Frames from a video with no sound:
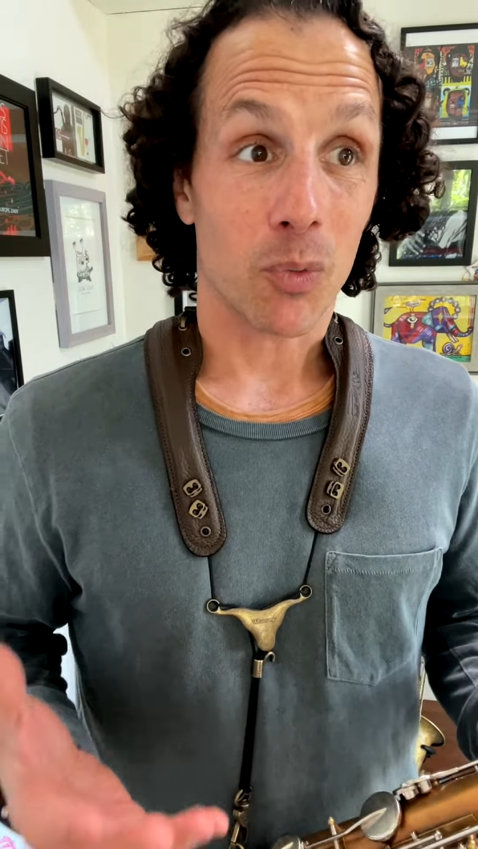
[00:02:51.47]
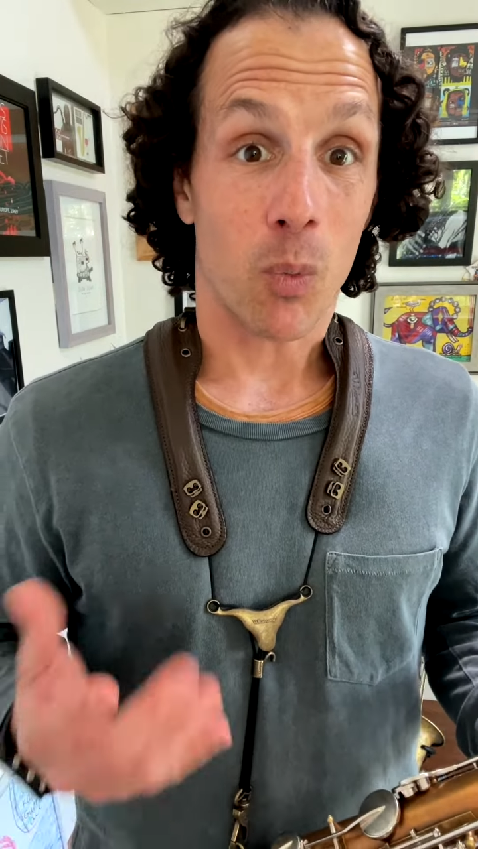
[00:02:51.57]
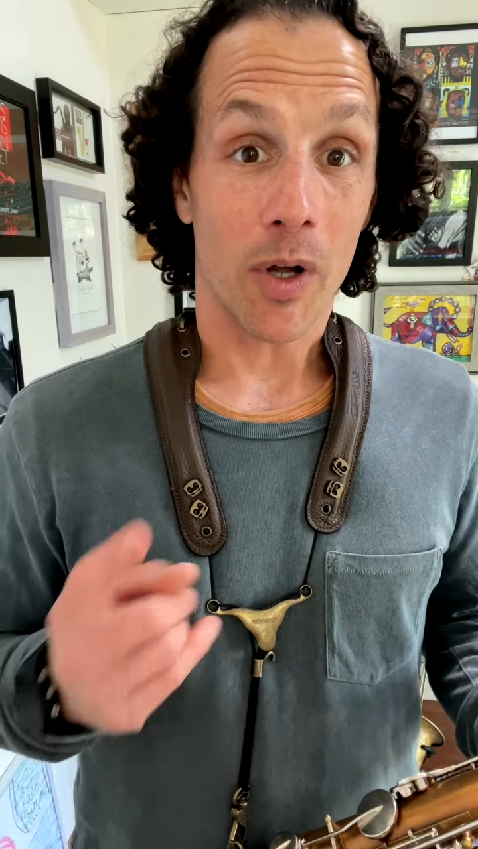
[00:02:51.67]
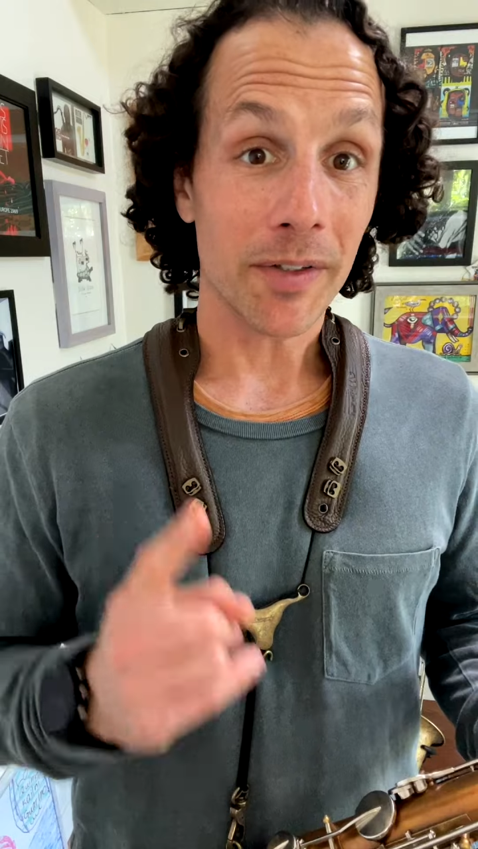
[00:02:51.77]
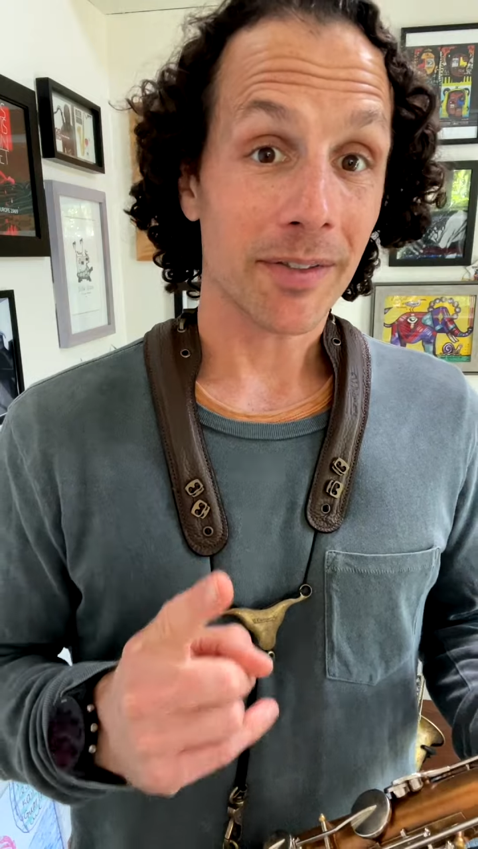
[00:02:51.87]

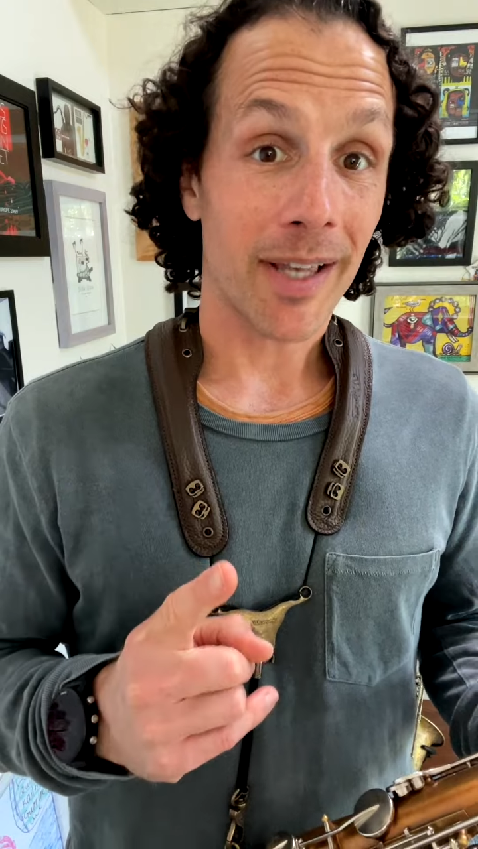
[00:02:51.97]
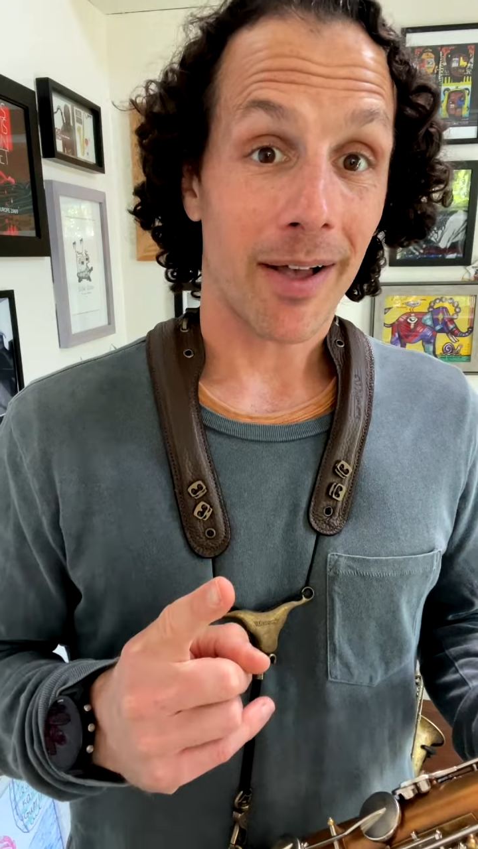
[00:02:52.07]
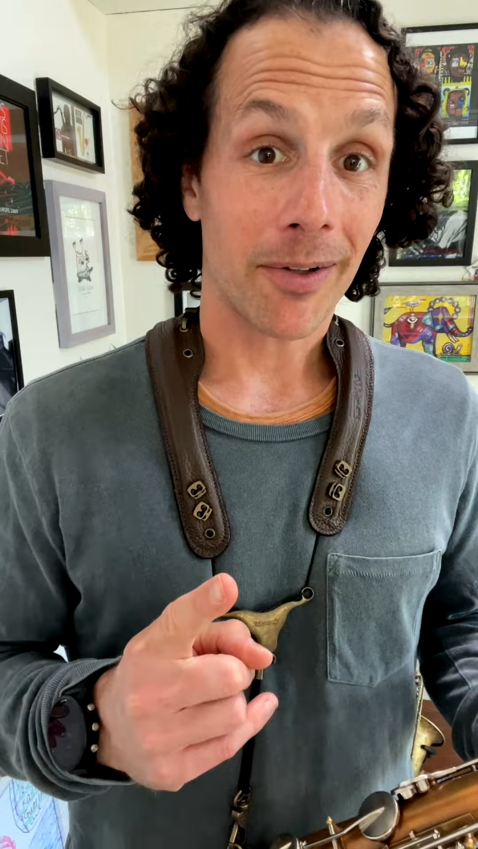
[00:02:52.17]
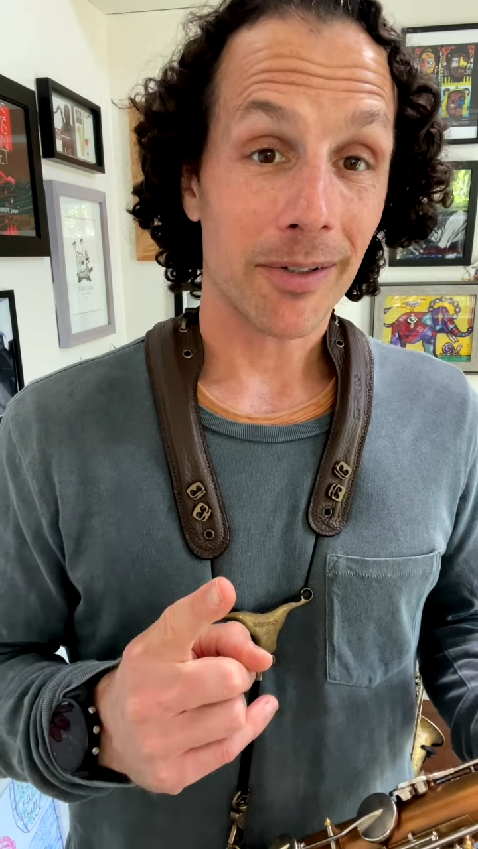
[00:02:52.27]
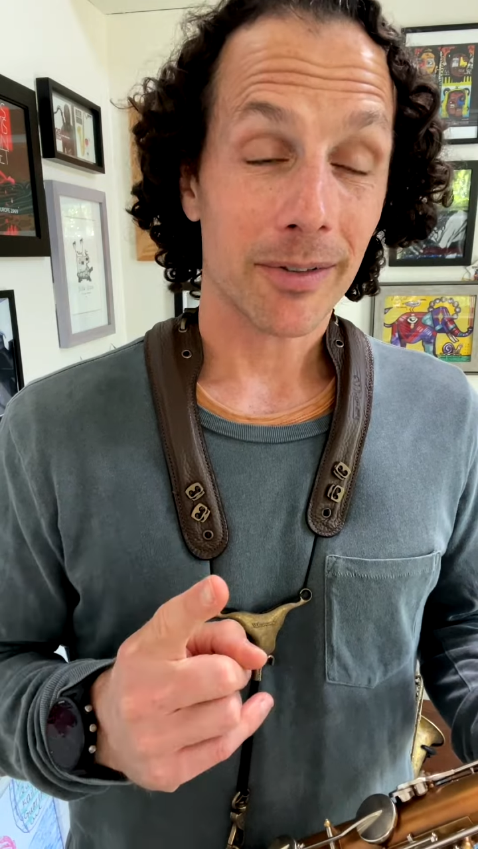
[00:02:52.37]
one
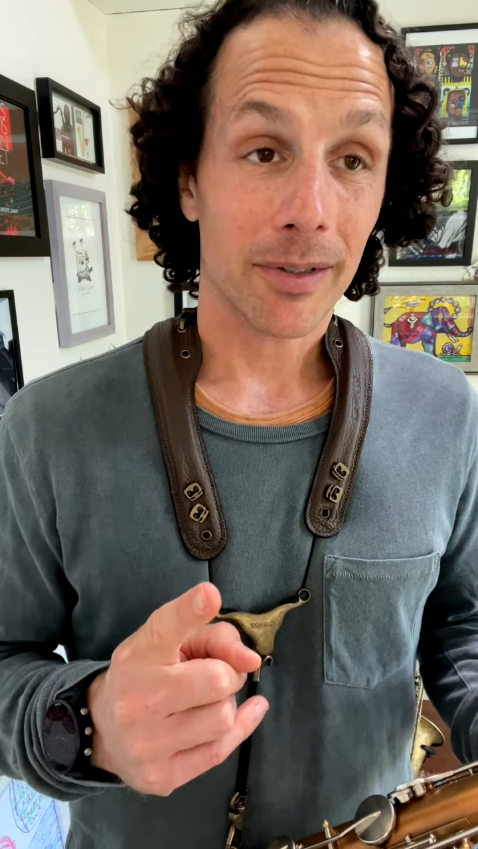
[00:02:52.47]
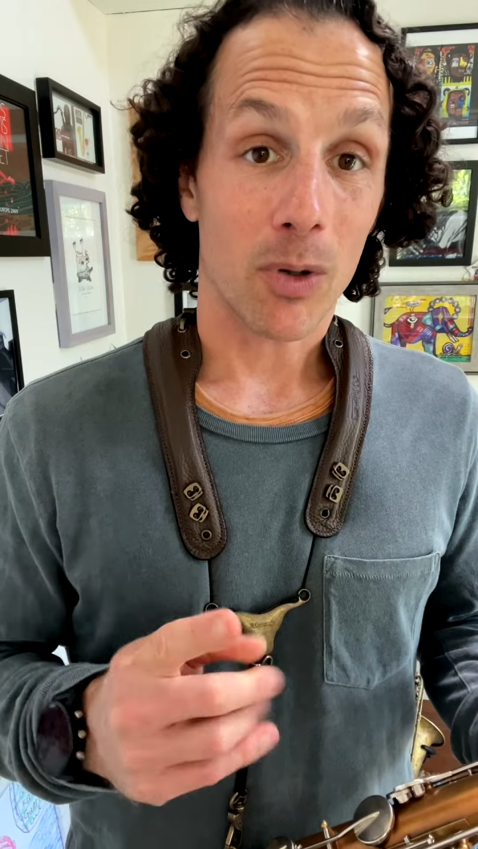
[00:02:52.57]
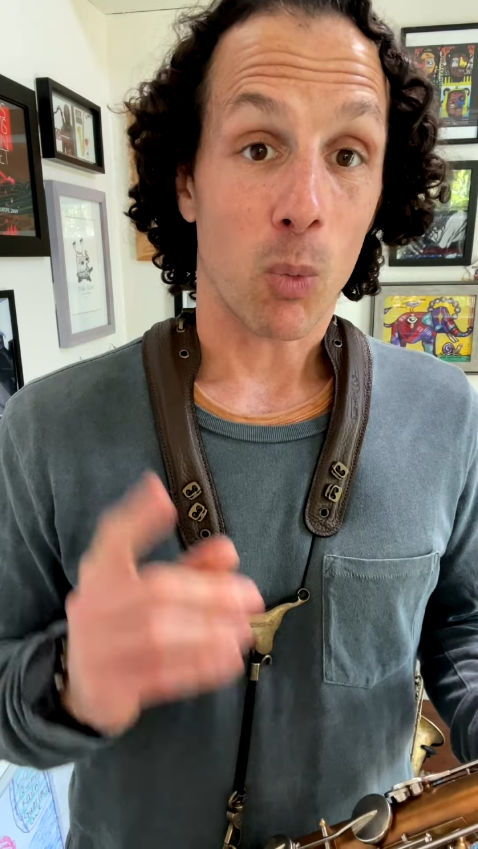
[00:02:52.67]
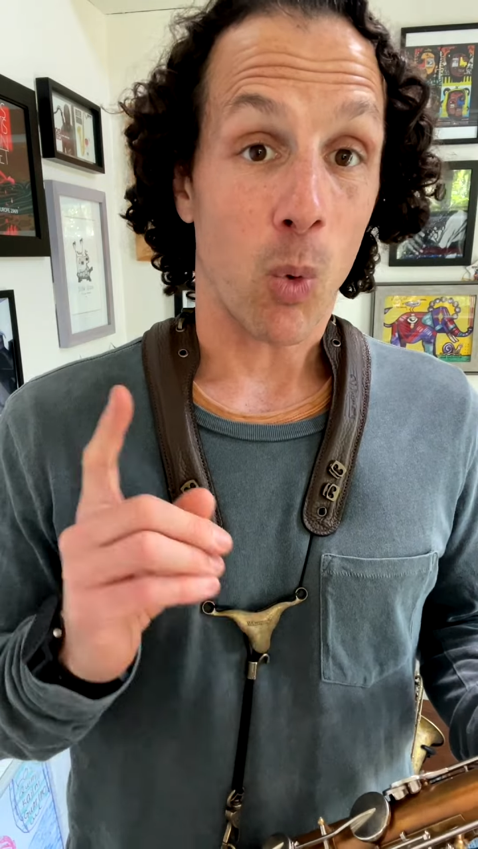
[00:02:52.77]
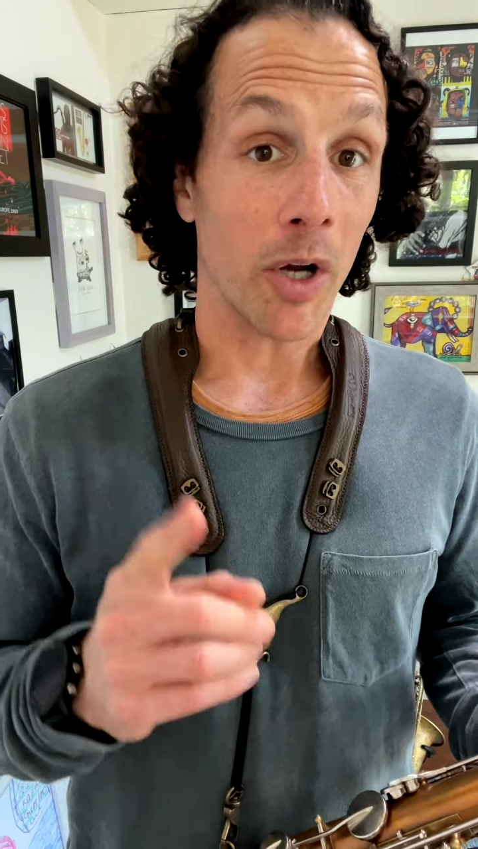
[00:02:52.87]
cell,
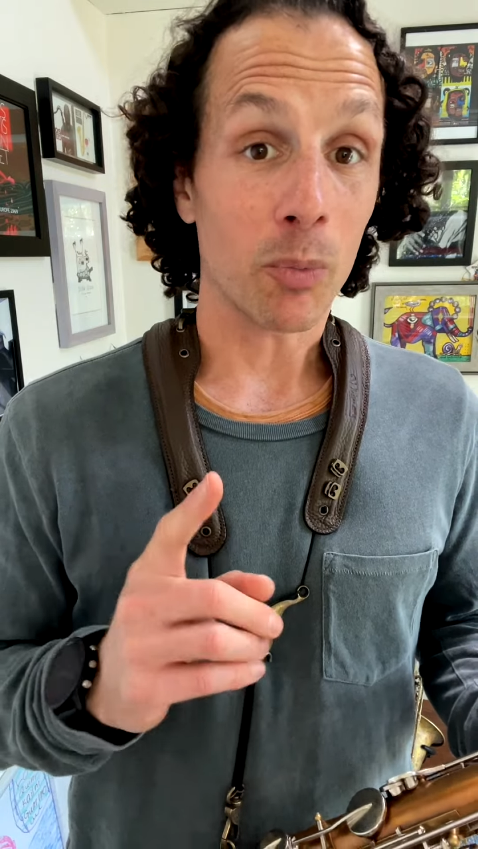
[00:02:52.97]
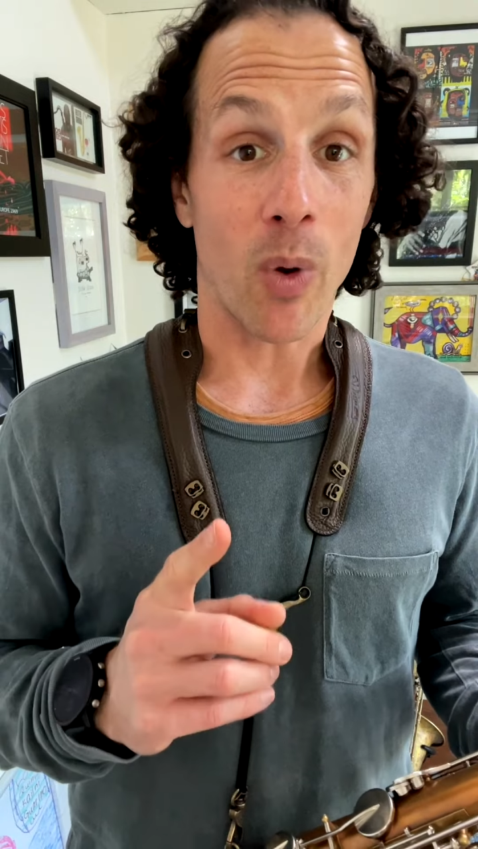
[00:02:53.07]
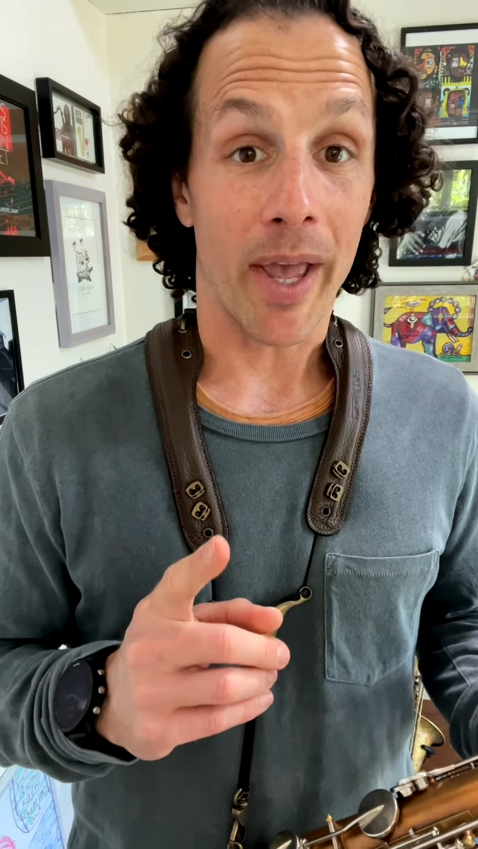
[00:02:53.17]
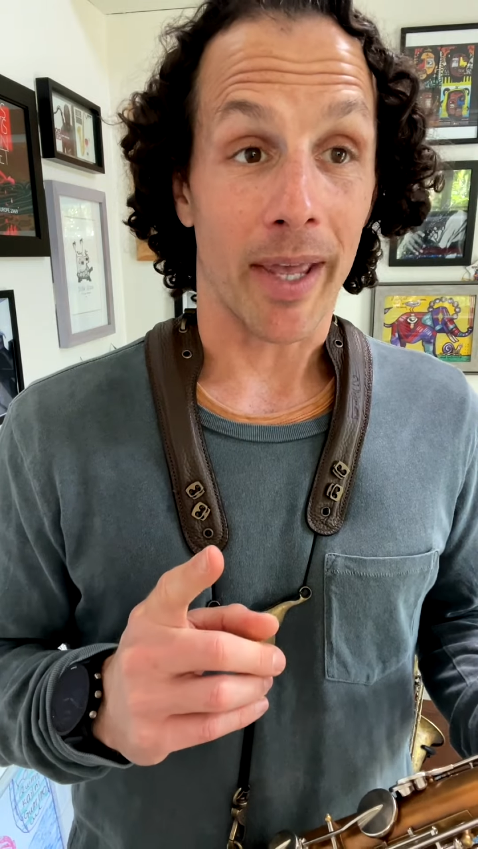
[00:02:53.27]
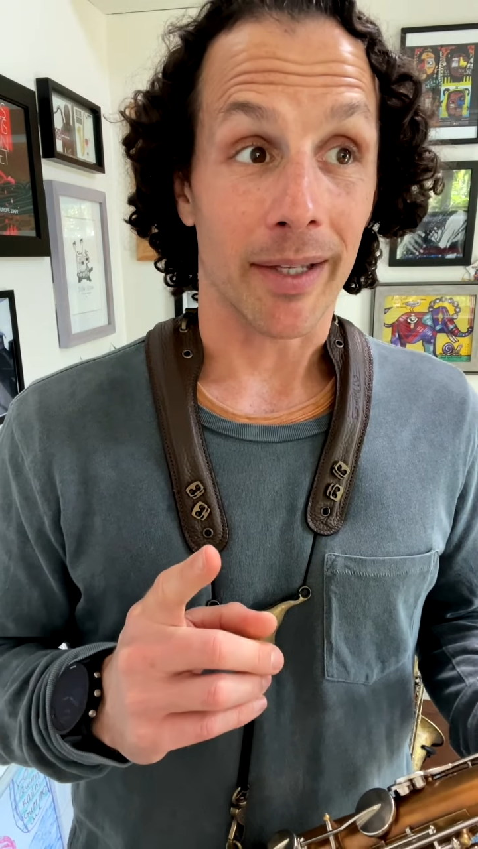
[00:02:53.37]
one
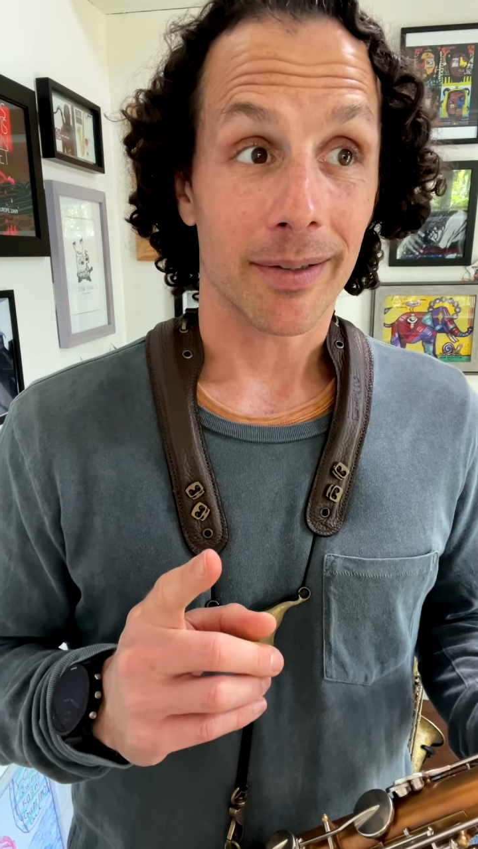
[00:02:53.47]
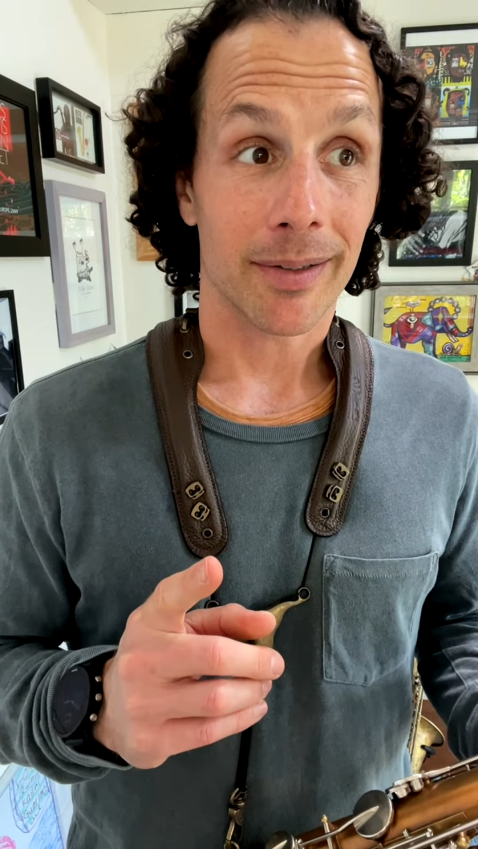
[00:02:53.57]
way.